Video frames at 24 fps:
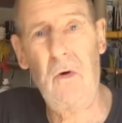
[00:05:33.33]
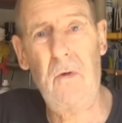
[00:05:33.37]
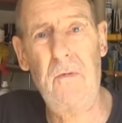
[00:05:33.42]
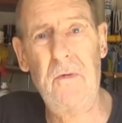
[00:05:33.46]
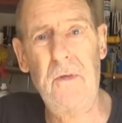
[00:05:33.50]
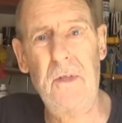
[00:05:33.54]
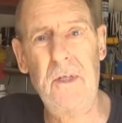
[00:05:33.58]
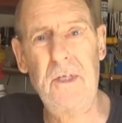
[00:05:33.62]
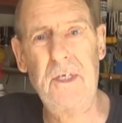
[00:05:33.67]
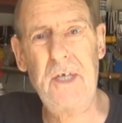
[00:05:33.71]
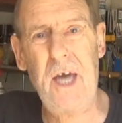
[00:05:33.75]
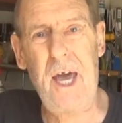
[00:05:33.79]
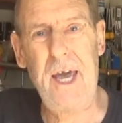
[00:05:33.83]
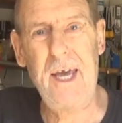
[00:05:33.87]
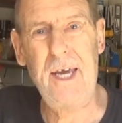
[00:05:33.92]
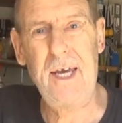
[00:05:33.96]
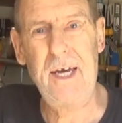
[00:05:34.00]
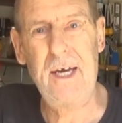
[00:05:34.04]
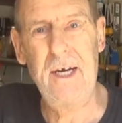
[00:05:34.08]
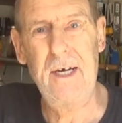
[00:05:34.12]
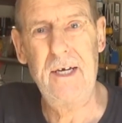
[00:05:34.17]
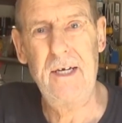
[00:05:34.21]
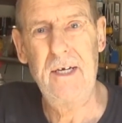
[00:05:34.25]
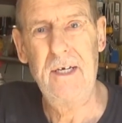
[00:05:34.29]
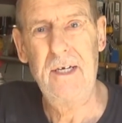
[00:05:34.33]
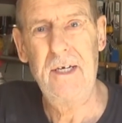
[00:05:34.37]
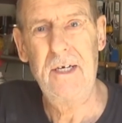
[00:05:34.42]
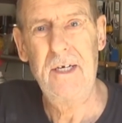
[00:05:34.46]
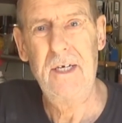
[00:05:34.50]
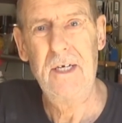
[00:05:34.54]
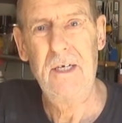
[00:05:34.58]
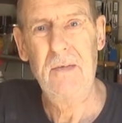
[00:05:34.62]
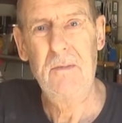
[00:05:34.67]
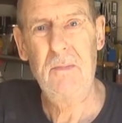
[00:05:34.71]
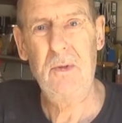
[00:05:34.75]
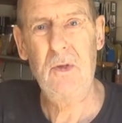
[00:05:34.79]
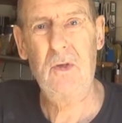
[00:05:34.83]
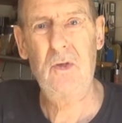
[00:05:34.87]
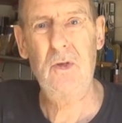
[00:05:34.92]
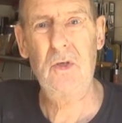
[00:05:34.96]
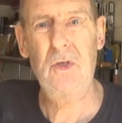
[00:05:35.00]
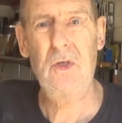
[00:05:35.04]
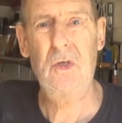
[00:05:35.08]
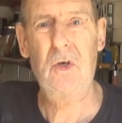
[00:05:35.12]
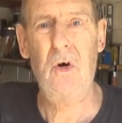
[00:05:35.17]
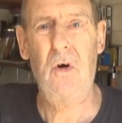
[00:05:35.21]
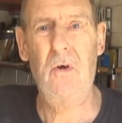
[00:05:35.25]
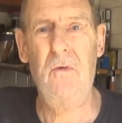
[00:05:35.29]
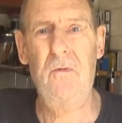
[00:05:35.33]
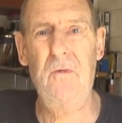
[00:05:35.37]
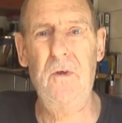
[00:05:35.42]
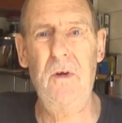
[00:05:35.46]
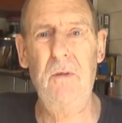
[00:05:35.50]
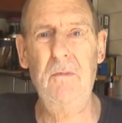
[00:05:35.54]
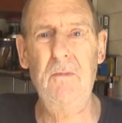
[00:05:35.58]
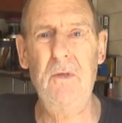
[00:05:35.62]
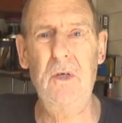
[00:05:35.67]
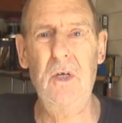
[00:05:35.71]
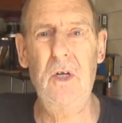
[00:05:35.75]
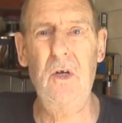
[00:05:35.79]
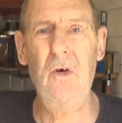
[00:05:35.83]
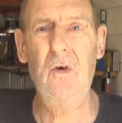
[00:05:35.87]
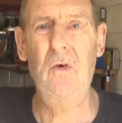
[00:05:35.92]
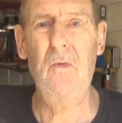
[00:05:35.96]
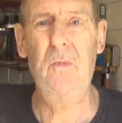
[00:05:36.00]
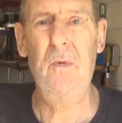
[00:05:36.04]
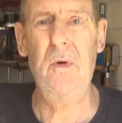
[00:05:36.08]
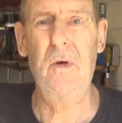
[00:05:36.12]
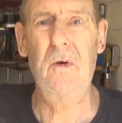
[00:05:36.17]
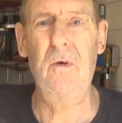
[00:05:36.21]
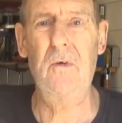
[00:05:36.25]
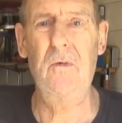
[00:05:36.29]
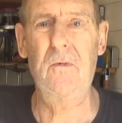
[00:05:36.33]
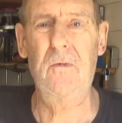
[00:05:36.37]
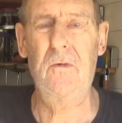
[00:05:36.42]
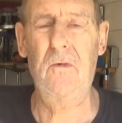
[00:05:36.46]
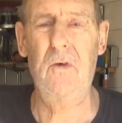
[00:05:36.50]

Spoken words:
off of the tank, because it's got a flimsy little bit of